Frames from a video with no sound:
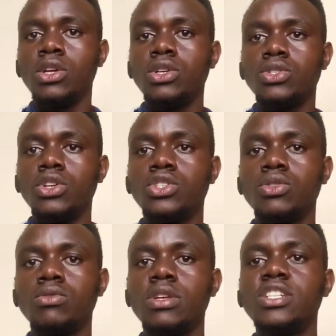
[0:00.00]
So
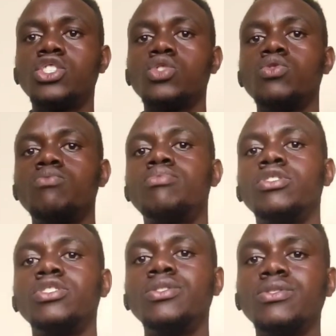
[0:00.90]
it should
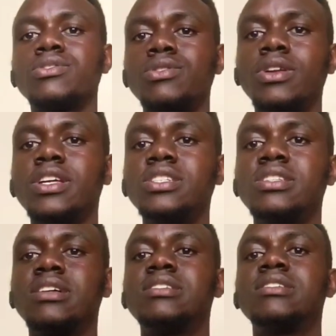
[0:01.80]
produce knowledge
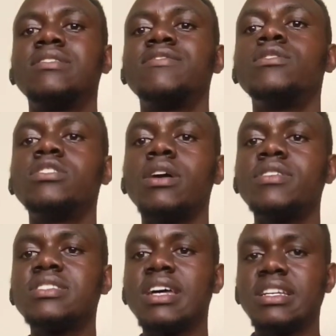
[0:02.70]
that future
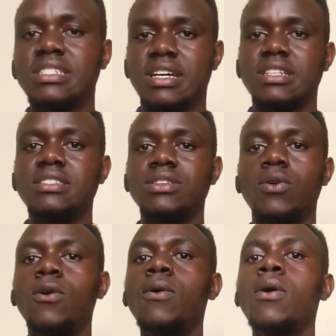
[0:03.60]
researchers
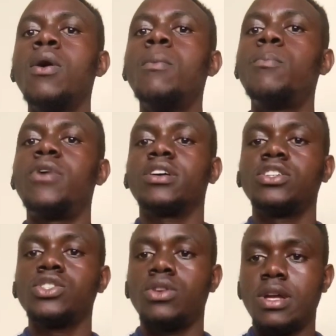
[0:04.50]
or
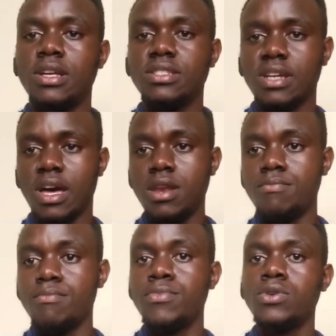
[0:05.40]
practitioners can
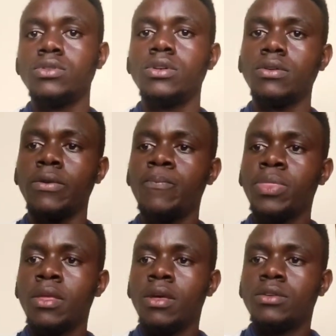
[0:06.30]
build on.
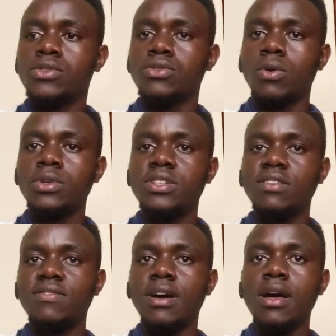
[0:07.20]
So
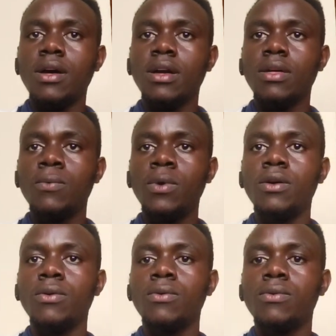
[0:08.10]
whichever way
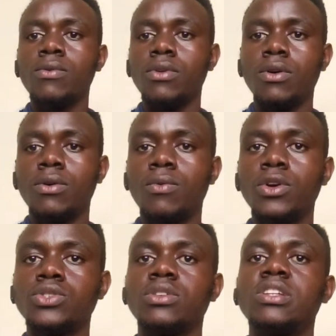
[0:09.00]
your
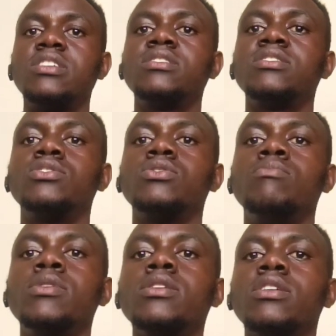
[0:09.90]
question is, it
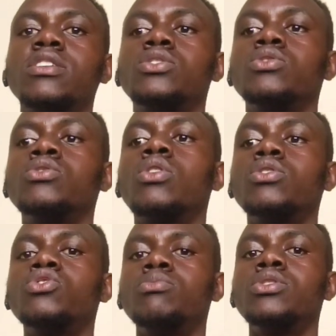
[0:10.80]
should
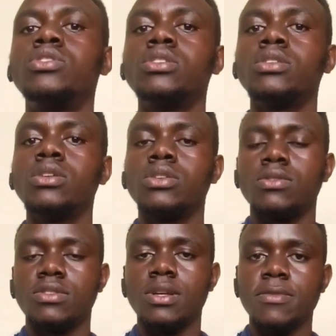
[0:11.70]
contribute to
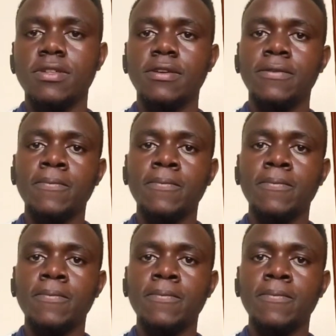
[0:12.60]
something.